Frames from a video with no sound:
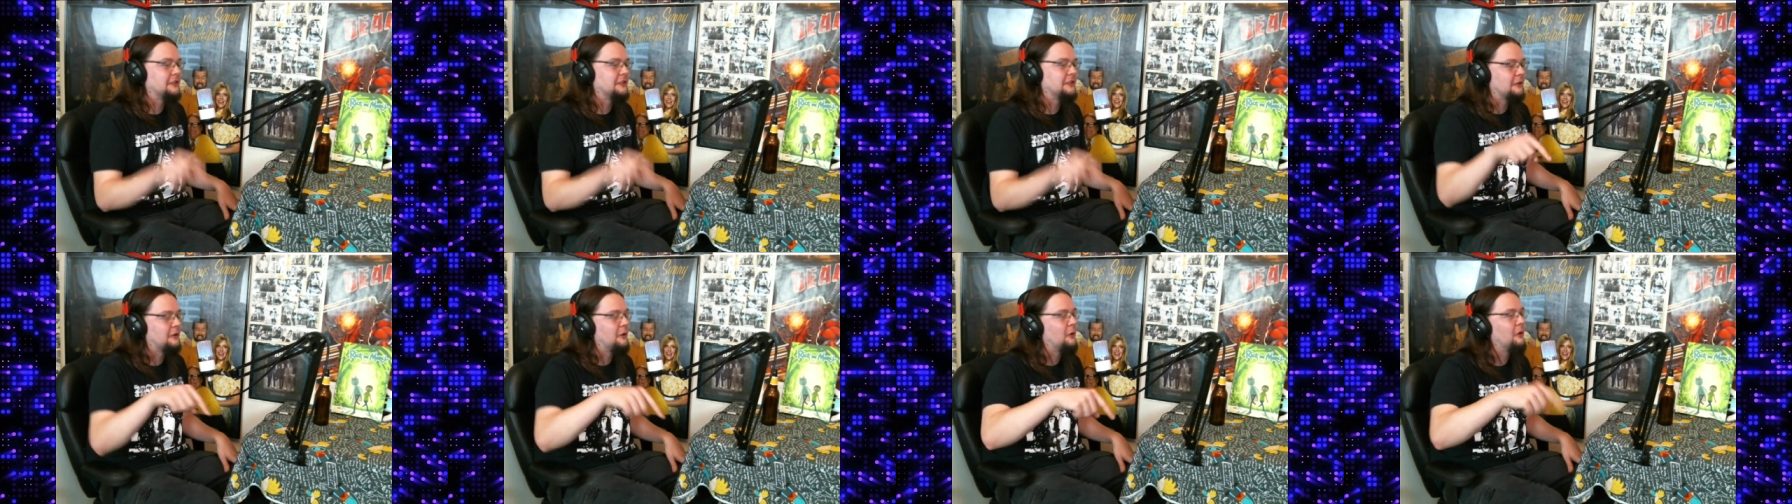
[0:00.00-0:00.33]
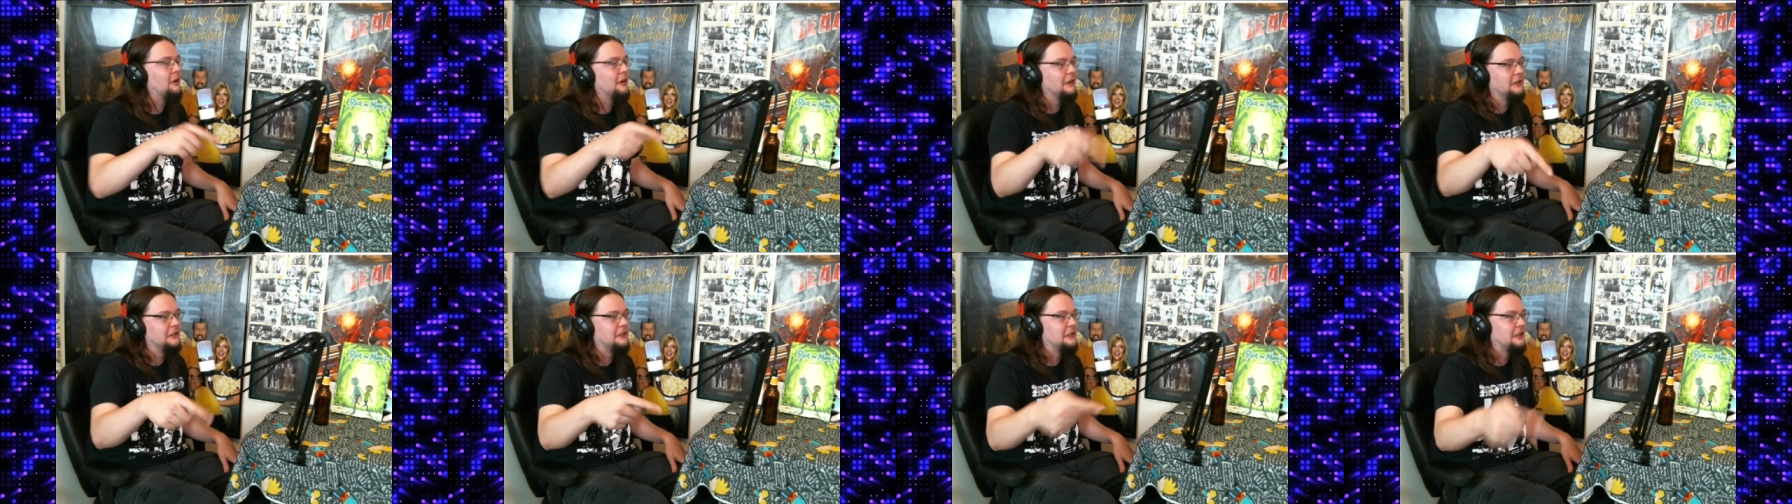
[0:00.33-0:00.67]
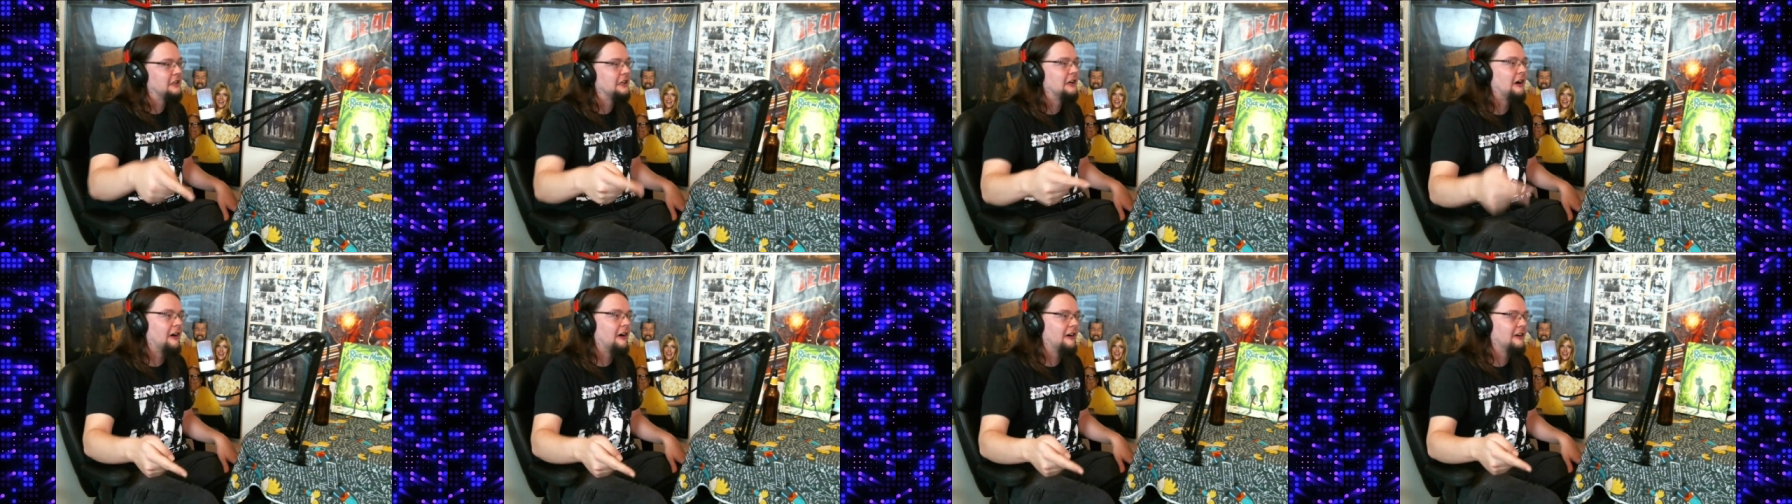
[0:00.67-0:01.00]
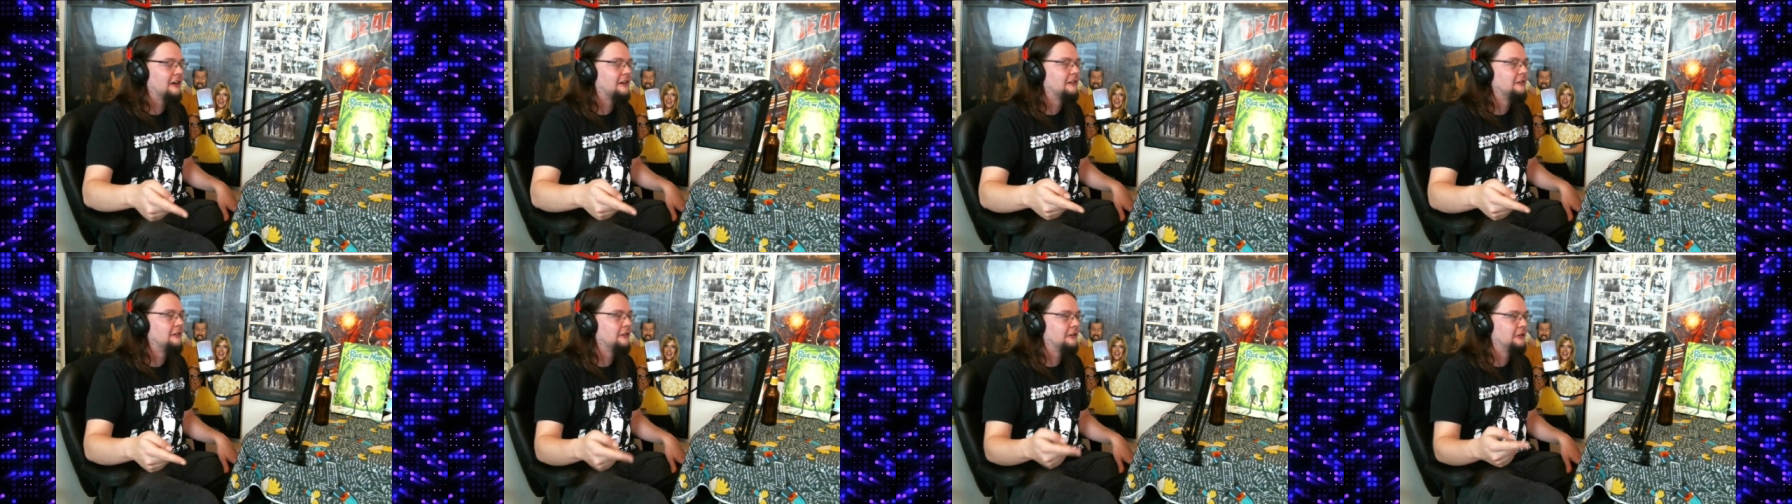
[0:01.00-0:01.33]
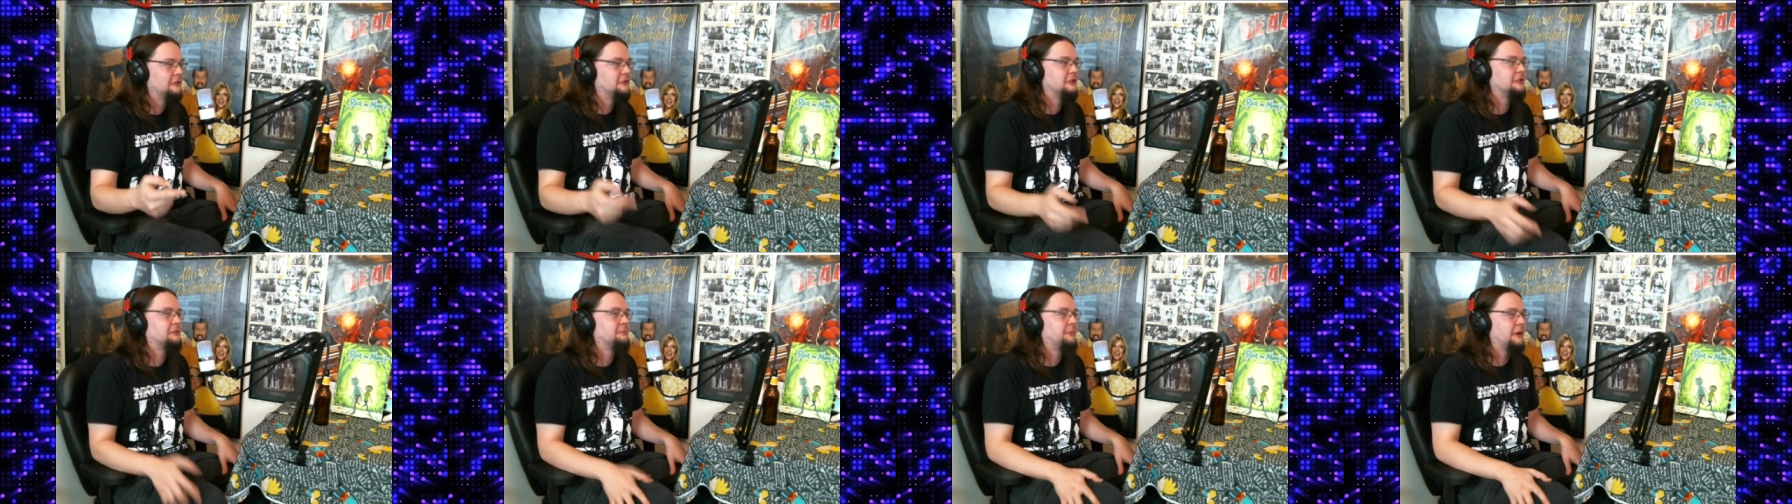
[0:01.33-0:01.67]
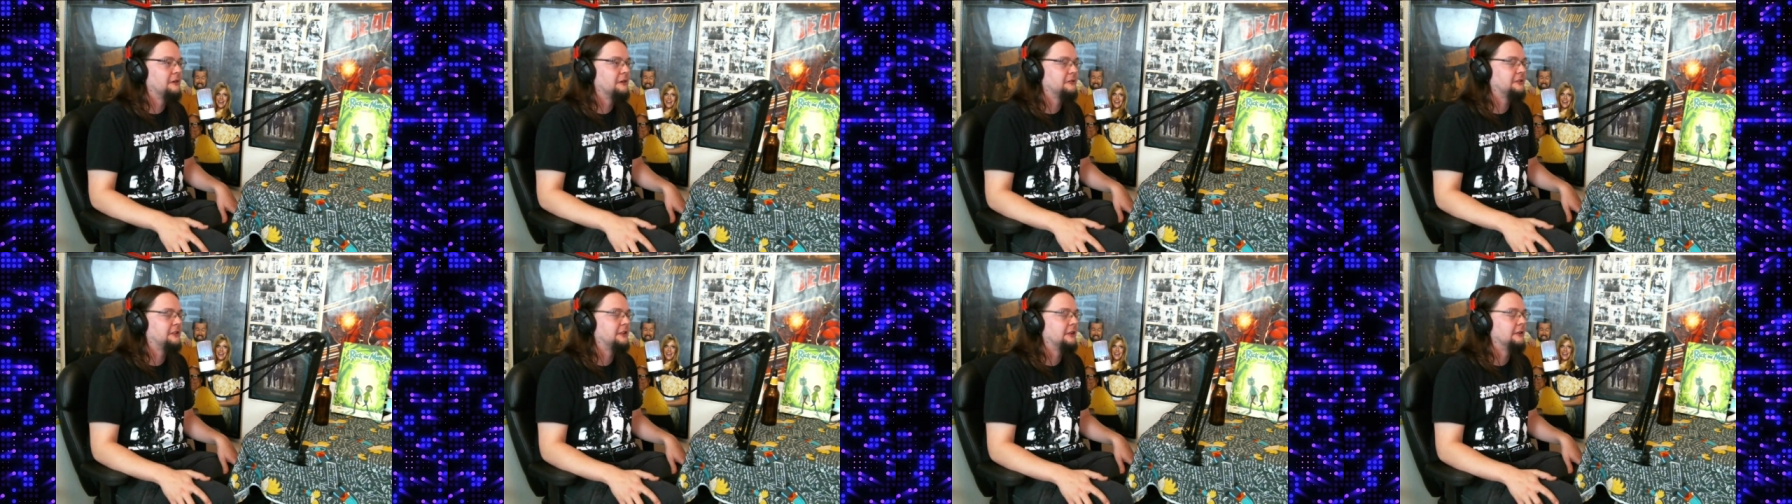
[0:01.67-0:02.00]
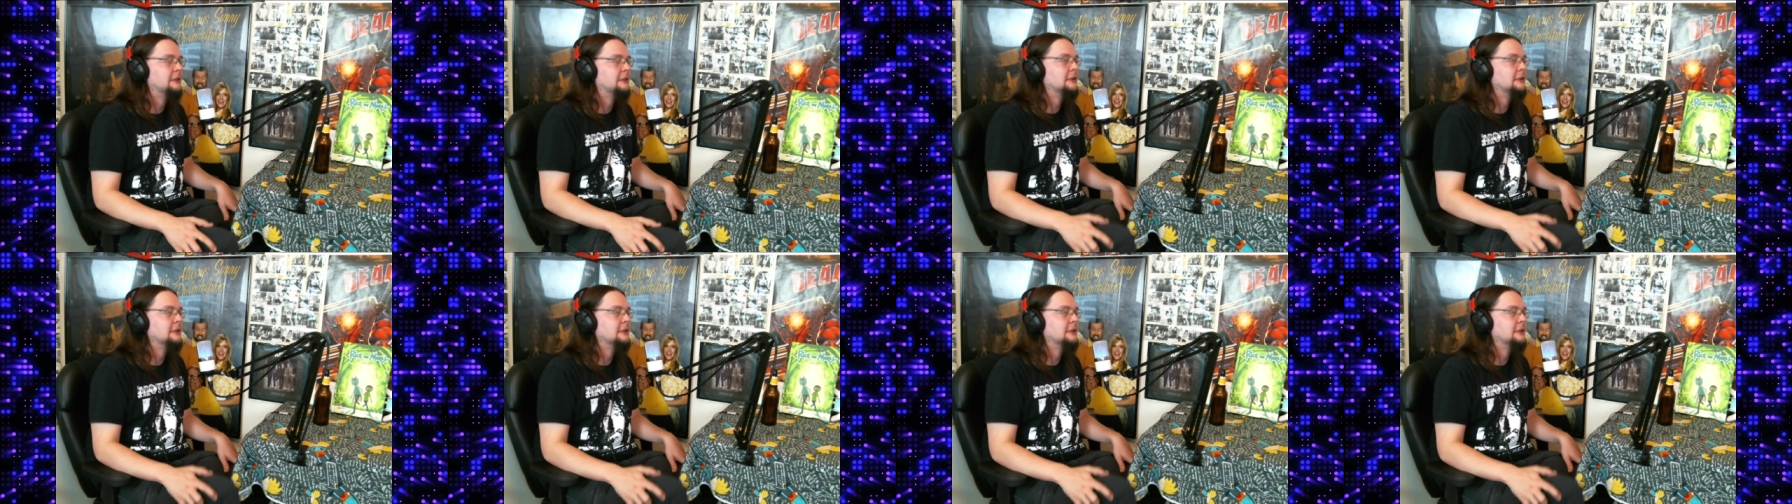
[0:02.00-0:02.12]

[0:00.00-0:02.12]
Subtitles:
according to the article you just posted.